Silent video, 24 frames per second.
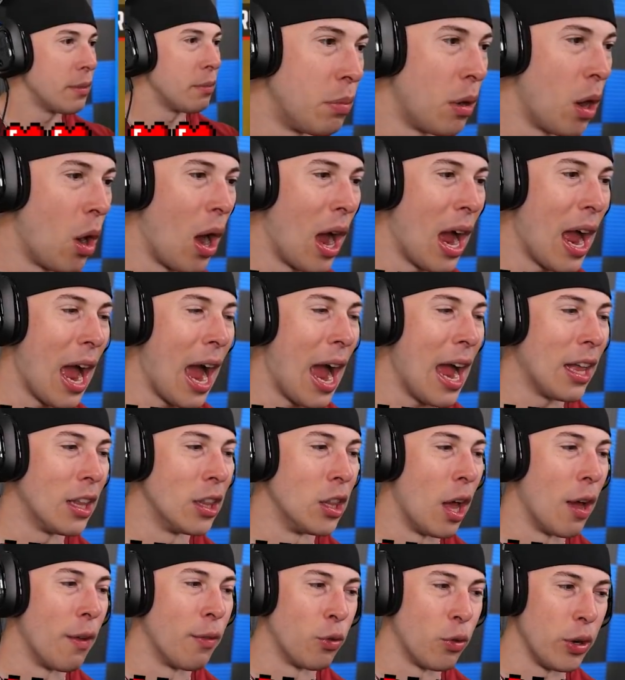Bro, I, I
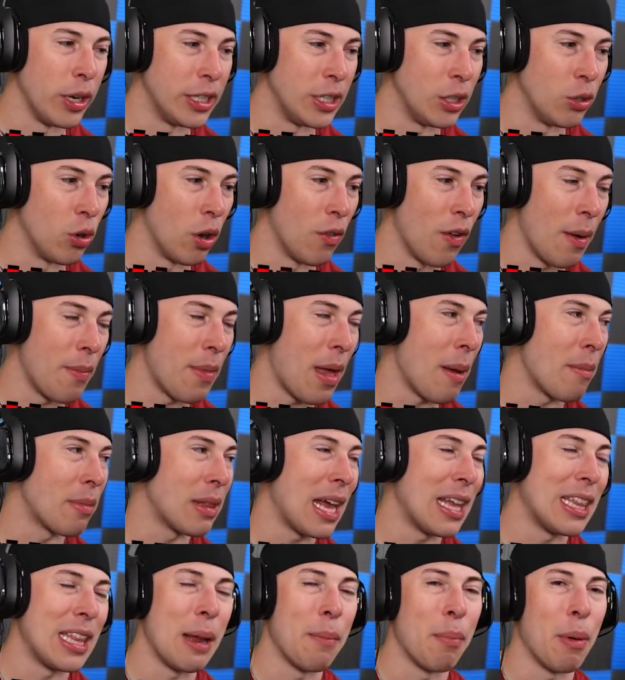love Greasy Grove. I'm, I'm
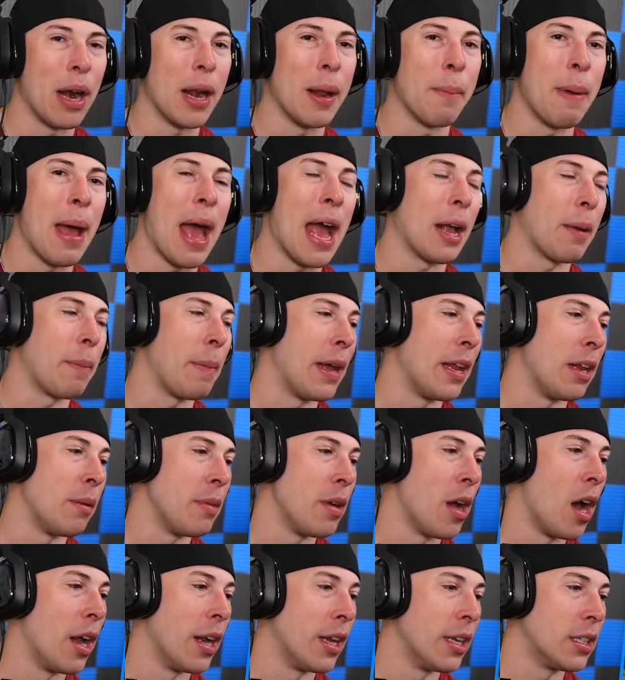glad they brought it back, man, to
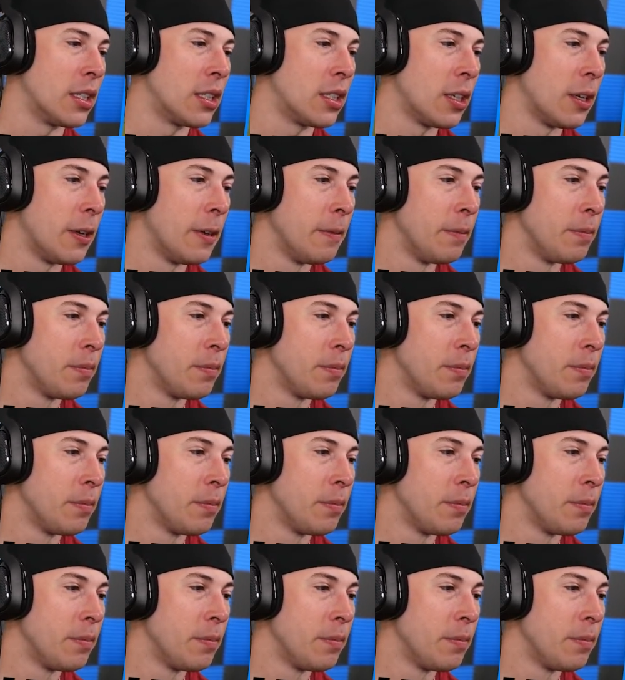be honest.